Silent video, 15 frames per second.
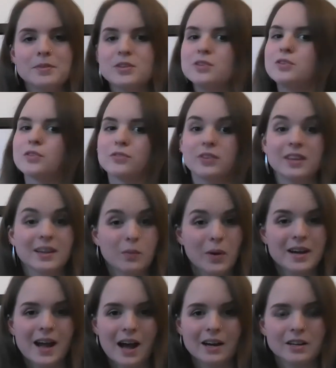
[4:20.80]
you're feeling quite
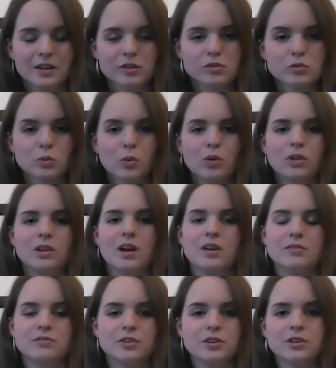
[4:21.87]
out of control
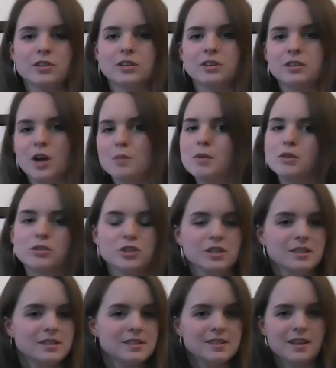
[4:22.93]
of your emotions